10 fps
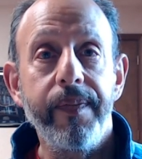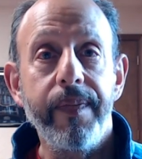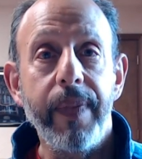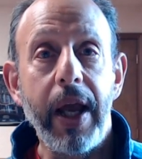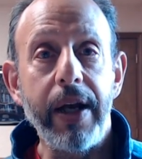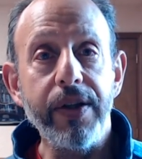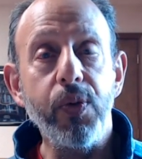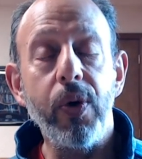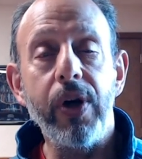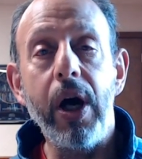And I just
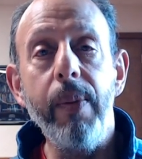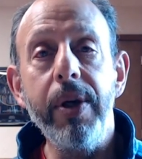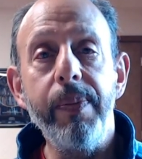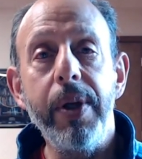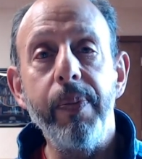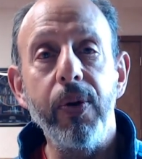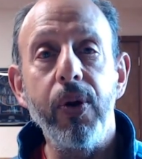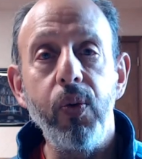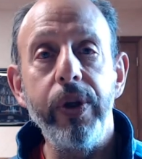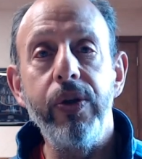wonder, how many people could
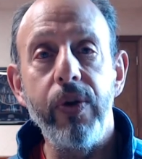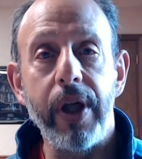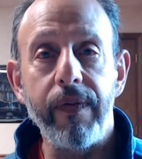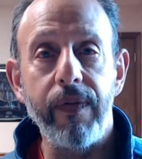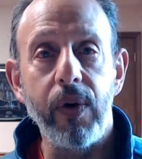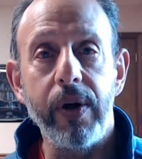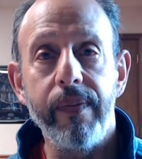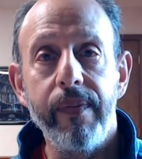we do that for?